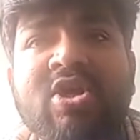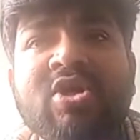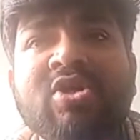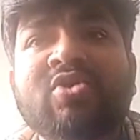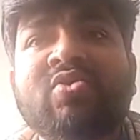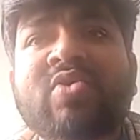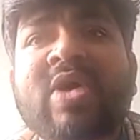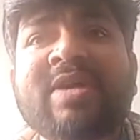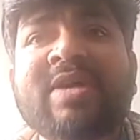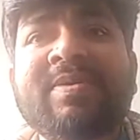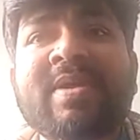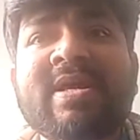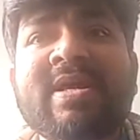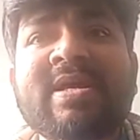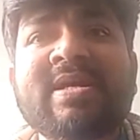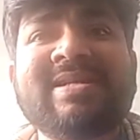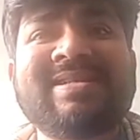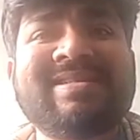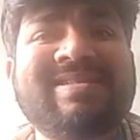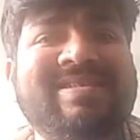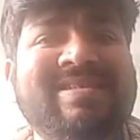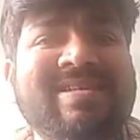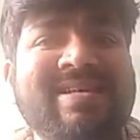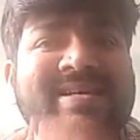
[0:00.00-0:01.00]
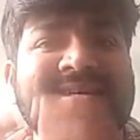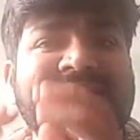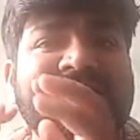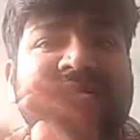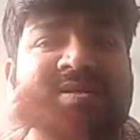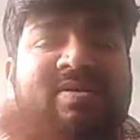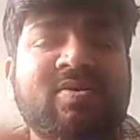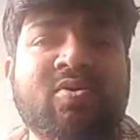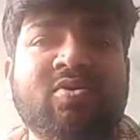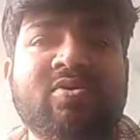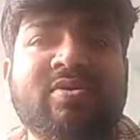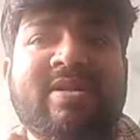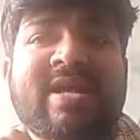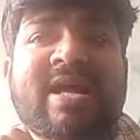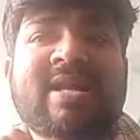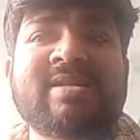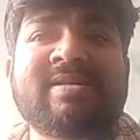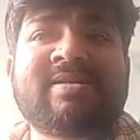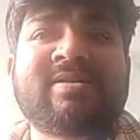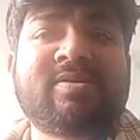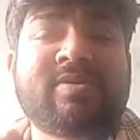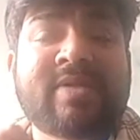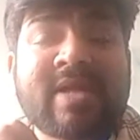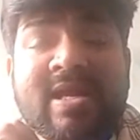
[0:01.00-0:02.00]
So I think the, so that
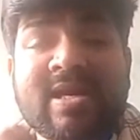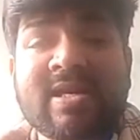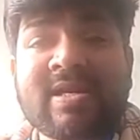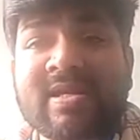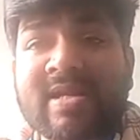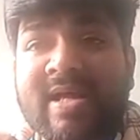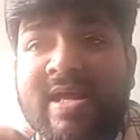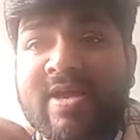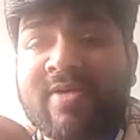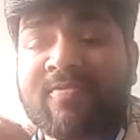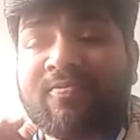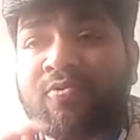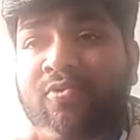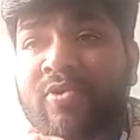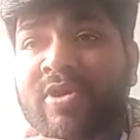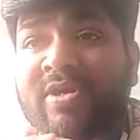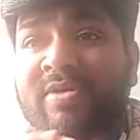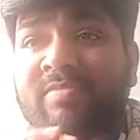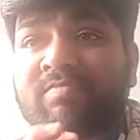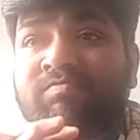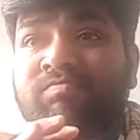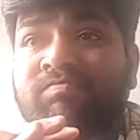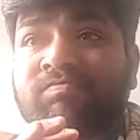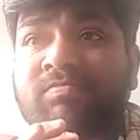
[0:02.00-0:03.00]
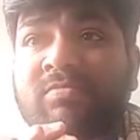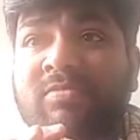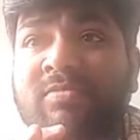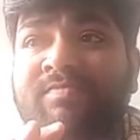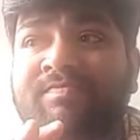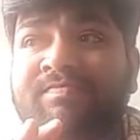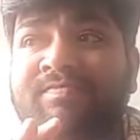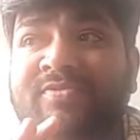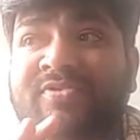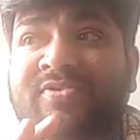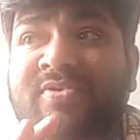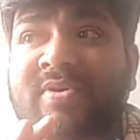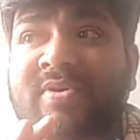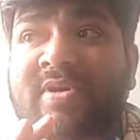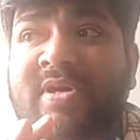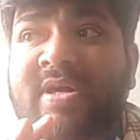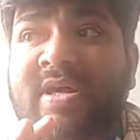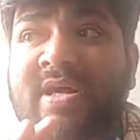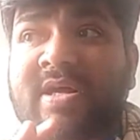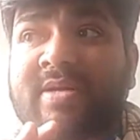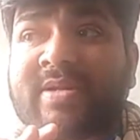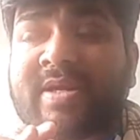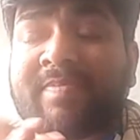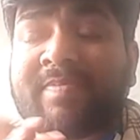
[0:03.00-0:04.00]
then if we um,
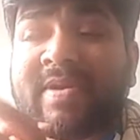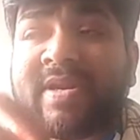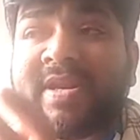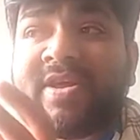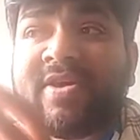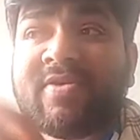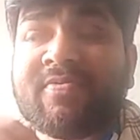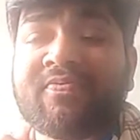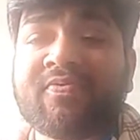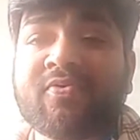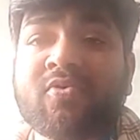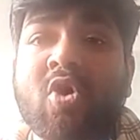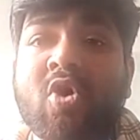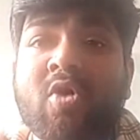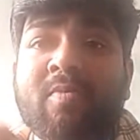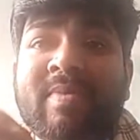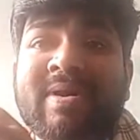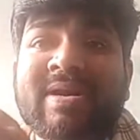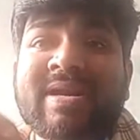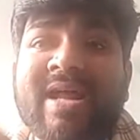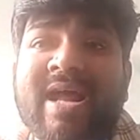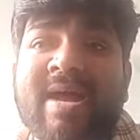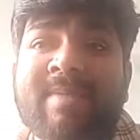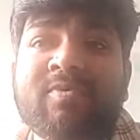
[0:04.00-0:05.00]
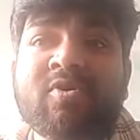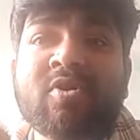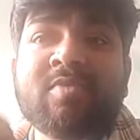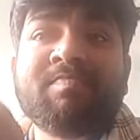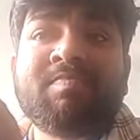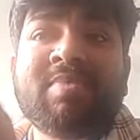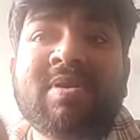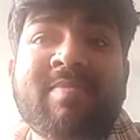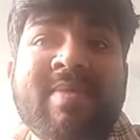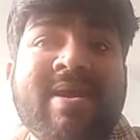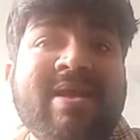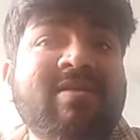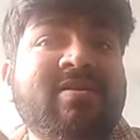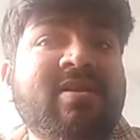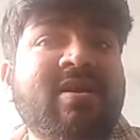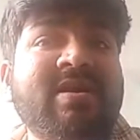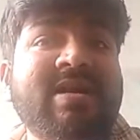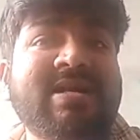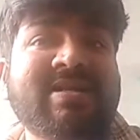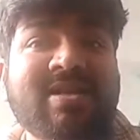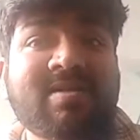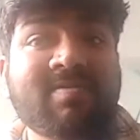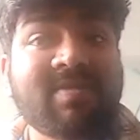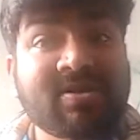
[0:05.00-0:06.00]
uh, that means if government have to implement the
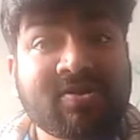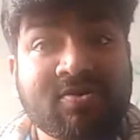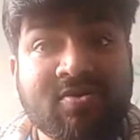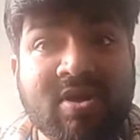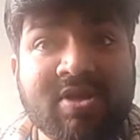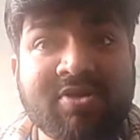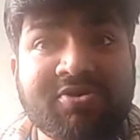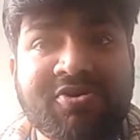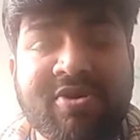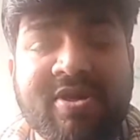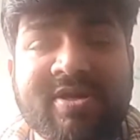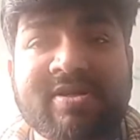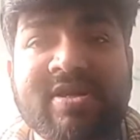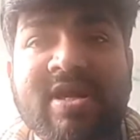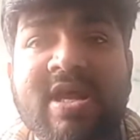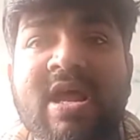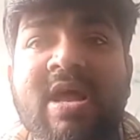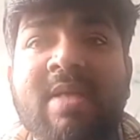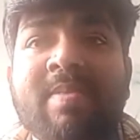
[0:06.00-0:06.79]
nature-based solution,